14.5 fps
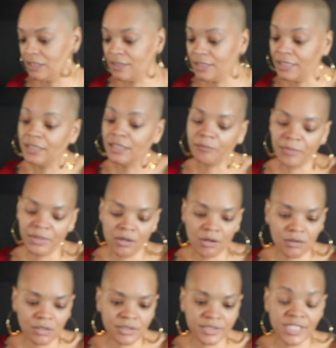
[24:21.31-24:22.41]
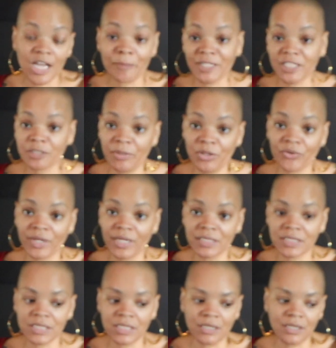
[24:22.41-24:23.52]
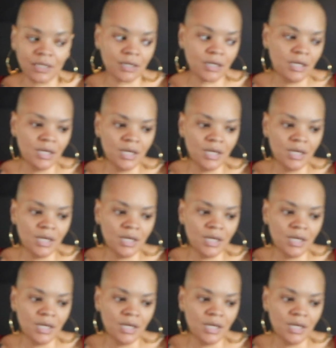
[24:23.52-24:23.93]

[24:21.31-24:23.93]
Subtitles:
needed because I'm experiencing